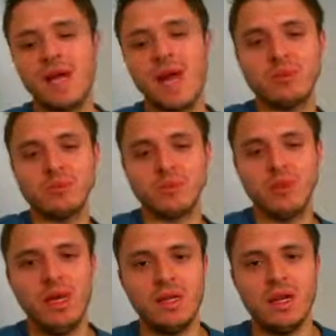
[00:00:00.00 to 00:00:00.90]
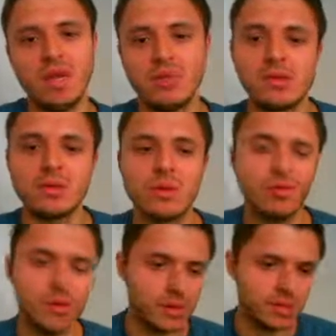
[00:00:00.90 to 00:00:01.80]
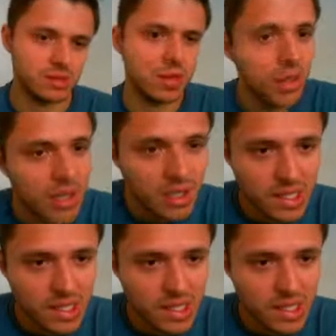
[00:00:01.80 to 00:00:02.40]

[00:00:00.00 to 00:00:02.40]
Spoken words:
It happens to me and it happens to other players as well.